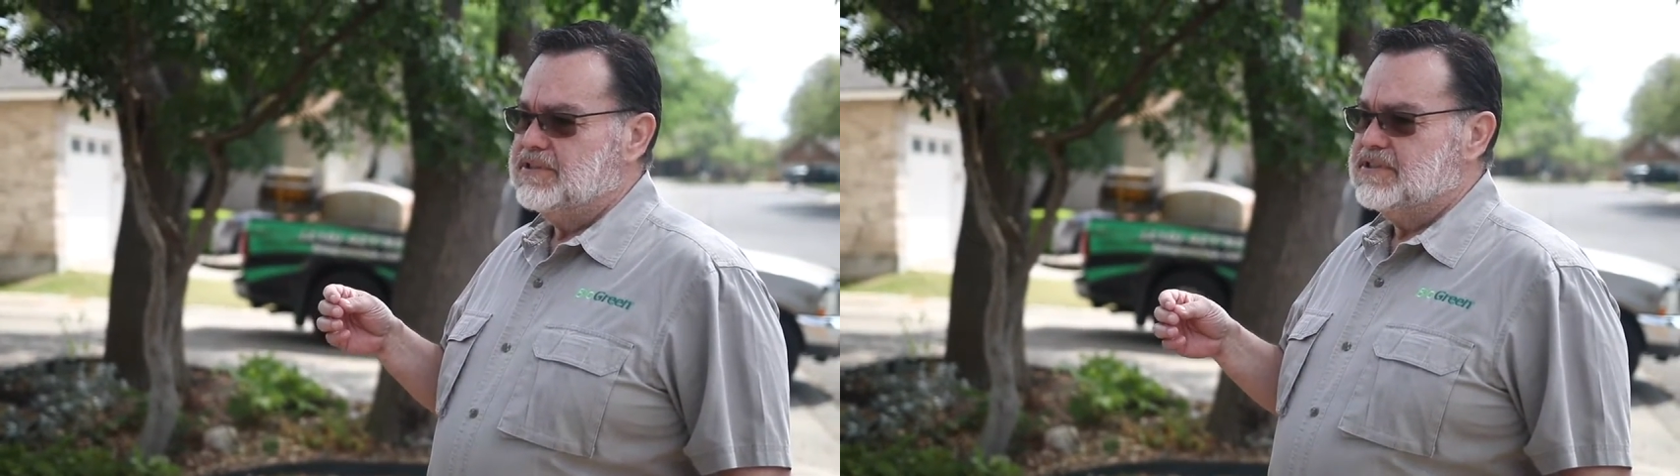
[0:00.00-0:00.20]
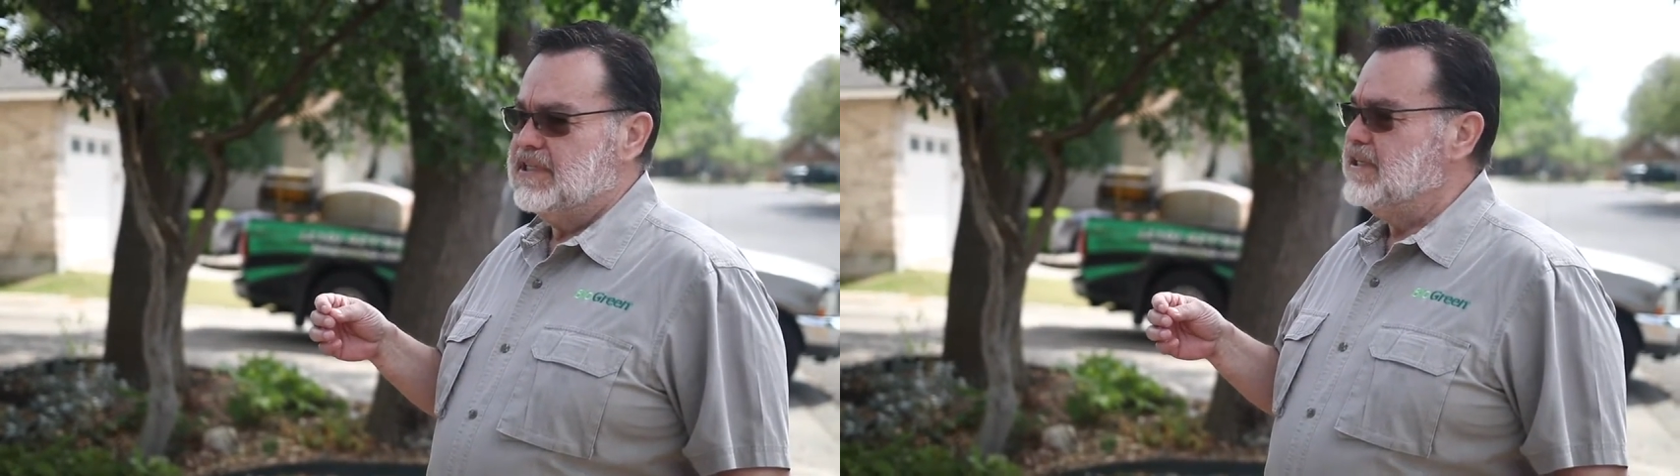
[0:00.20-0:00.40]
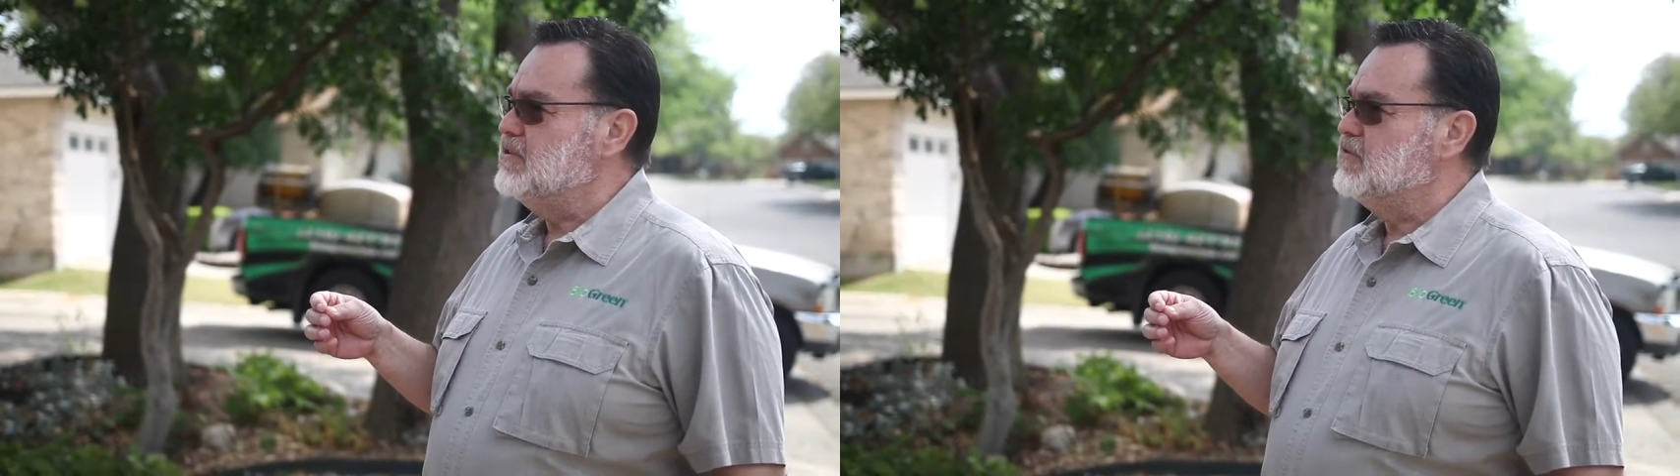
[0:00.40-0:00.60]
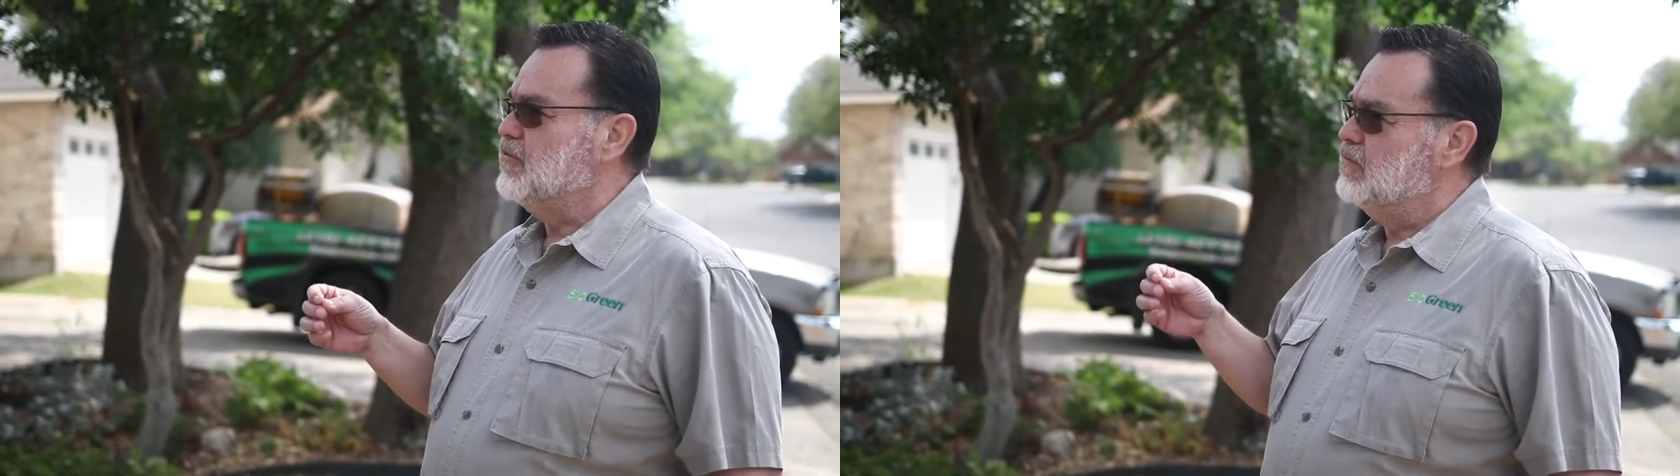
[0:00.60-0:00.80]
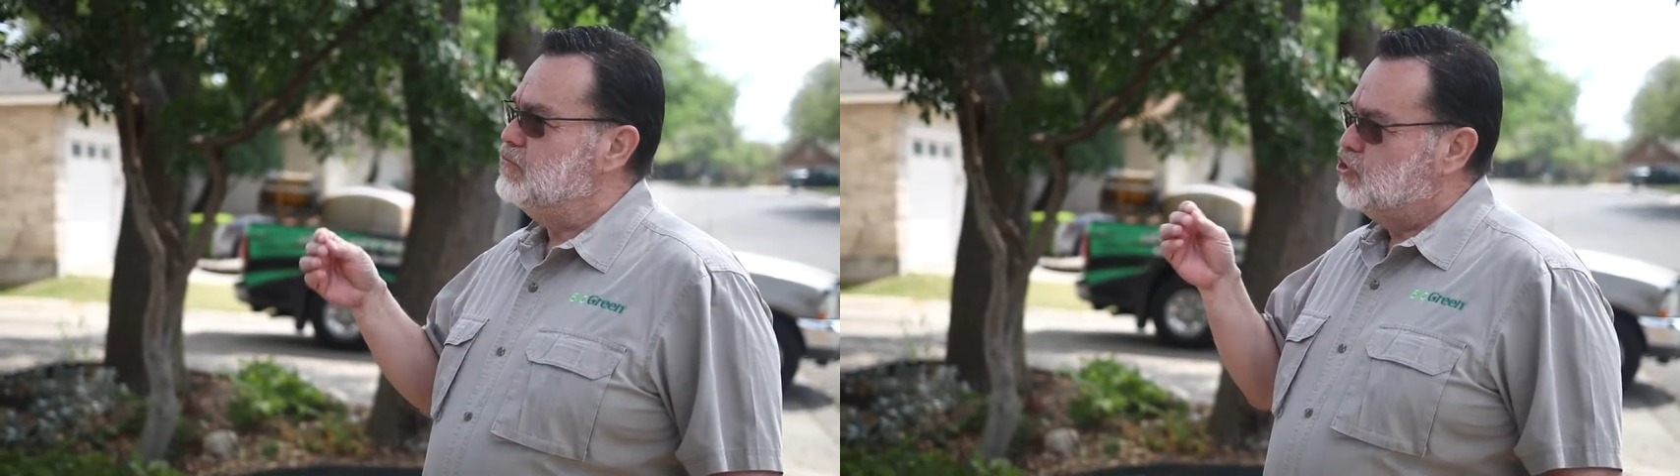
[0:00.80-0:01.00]
seeds
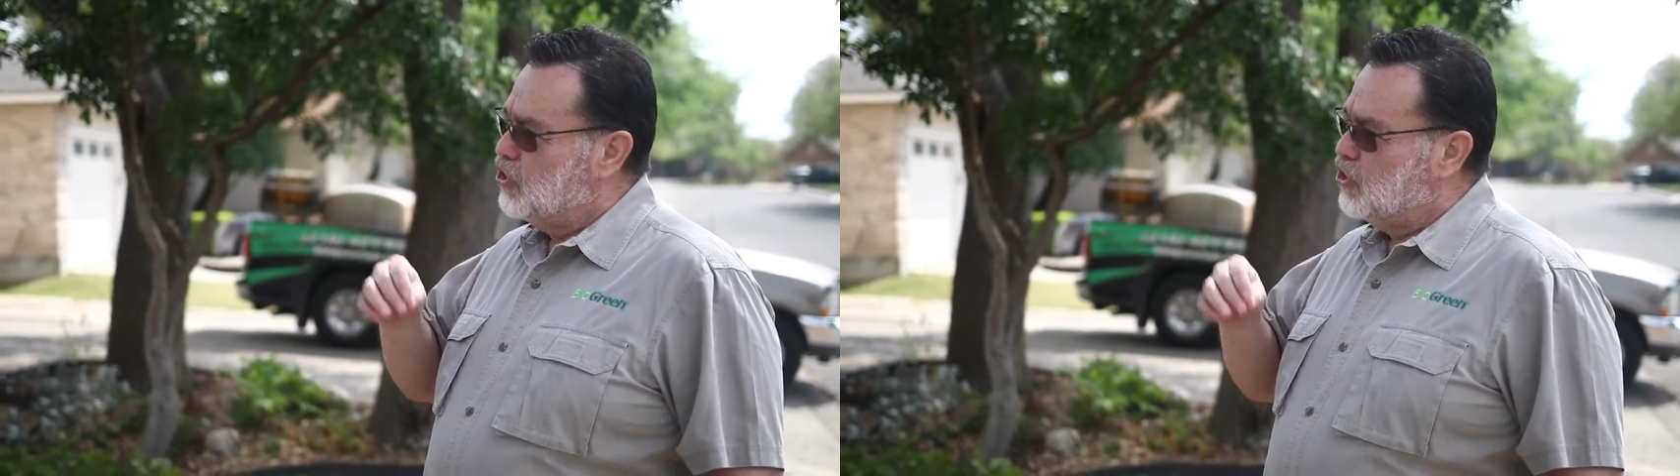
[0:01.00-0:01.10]
from